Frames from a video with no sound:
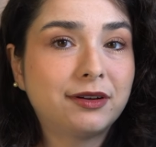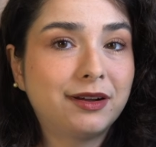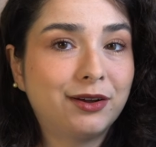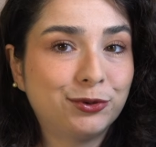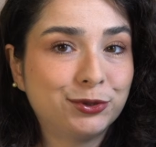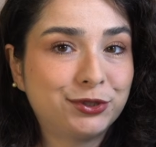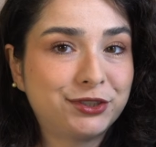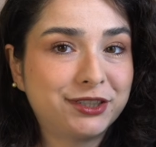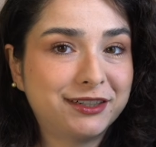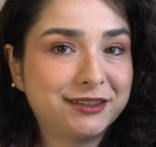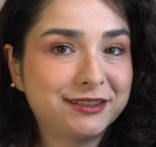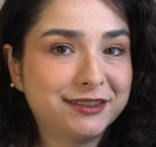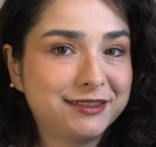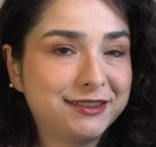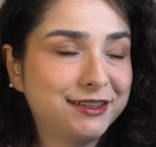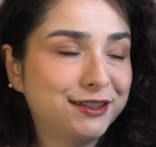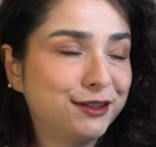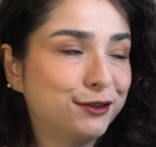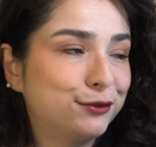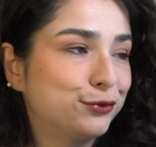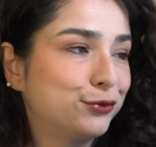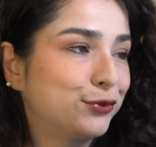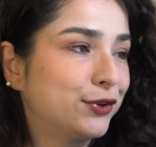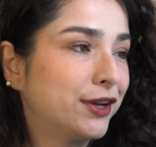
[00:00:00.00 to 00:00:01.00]

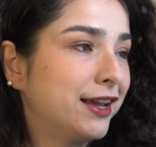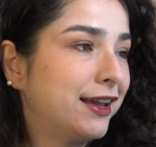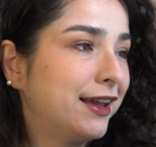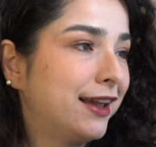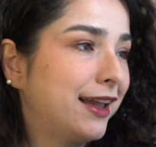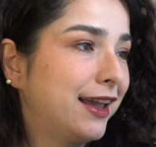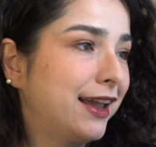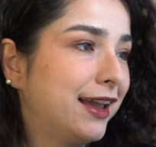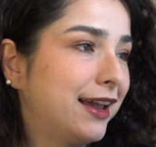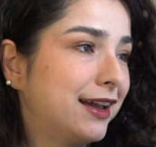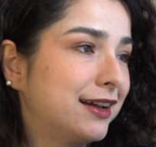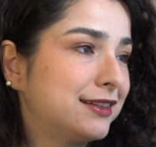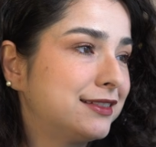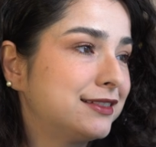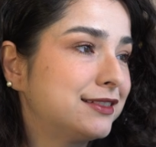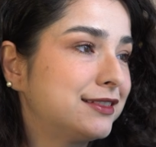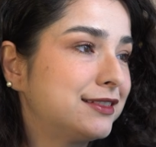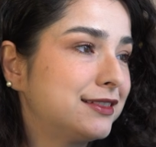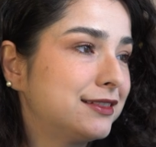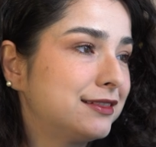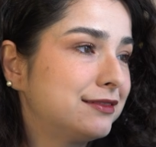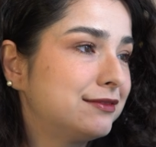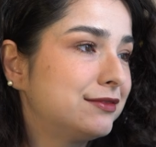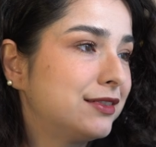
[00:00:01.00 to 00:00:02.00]
alternative
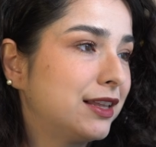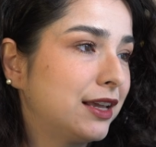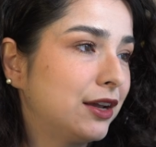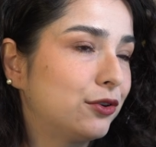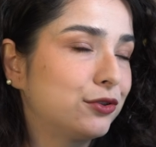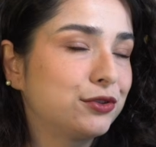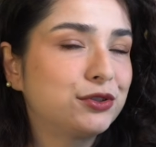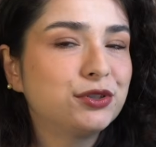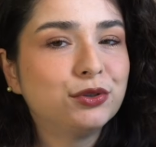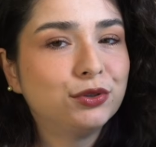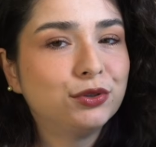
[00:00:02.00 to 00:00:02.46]
and they also